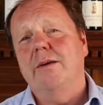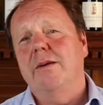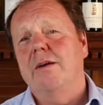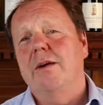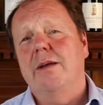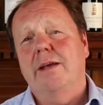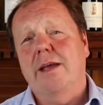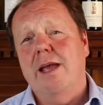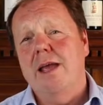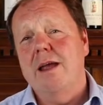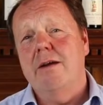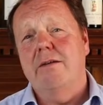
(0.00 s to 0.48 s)

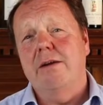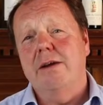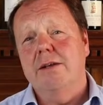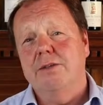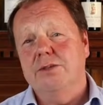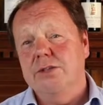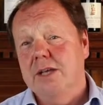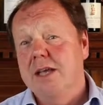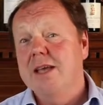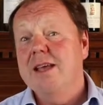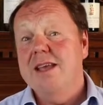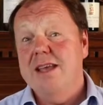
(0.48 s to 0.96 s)
growing
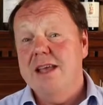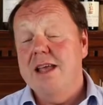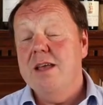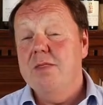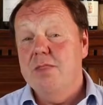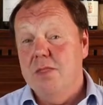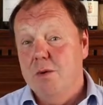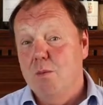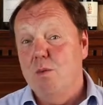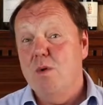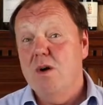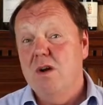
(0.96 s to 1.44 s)
areas
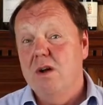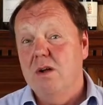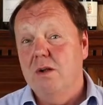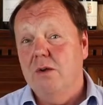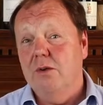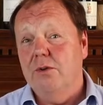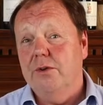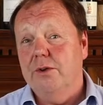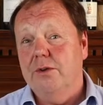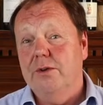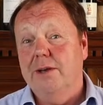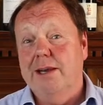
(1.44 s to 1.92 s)
in the
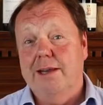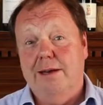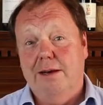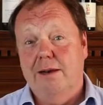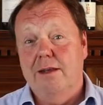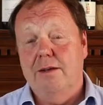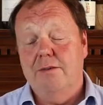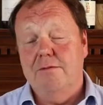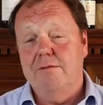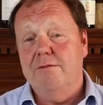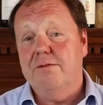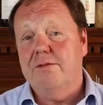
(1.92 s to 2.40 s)
world, let
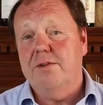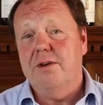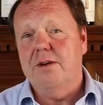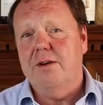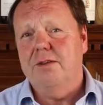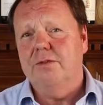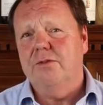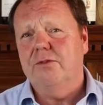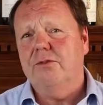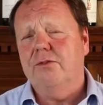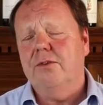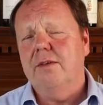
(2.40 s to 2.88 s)
alone
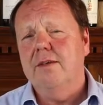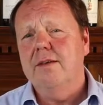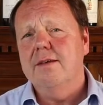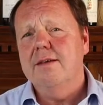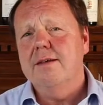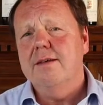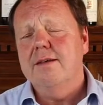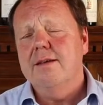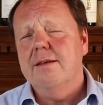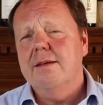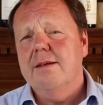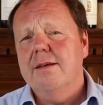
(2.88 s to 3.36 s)
France.
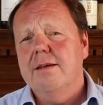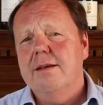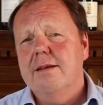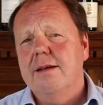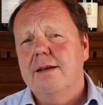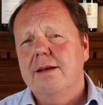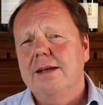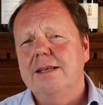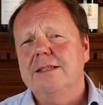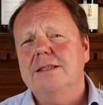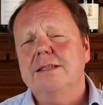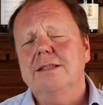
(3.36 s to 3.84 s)

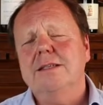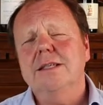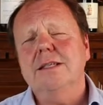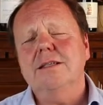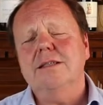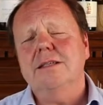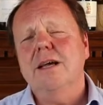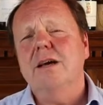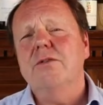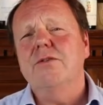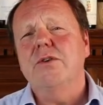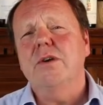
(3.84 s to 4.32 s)
It's
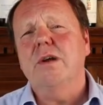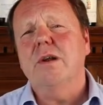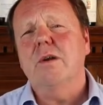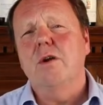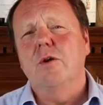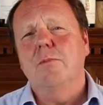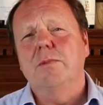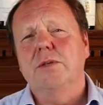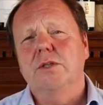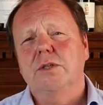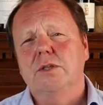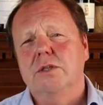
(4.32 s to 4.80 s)
600
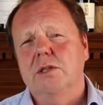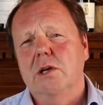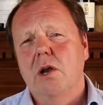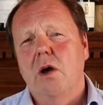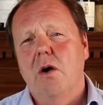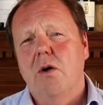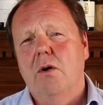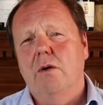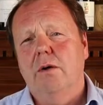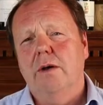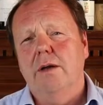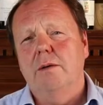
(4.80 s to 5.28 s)
kilometers
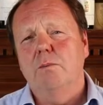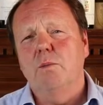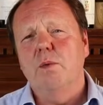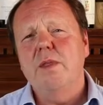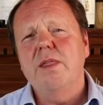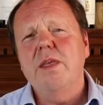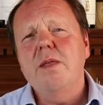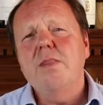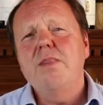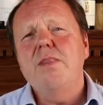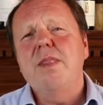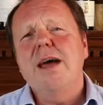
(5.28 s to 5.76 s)
long, and
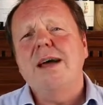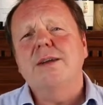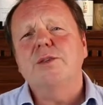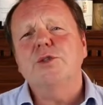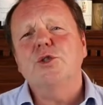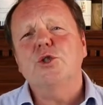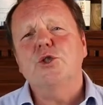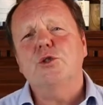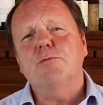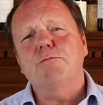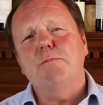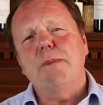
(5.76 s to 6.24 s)
within that
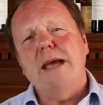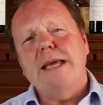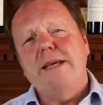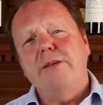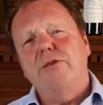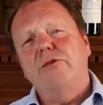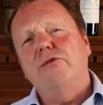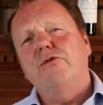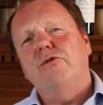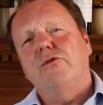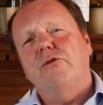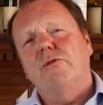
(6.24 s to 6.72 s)

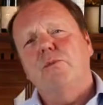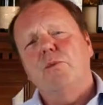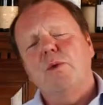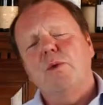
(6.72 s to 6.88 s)
space,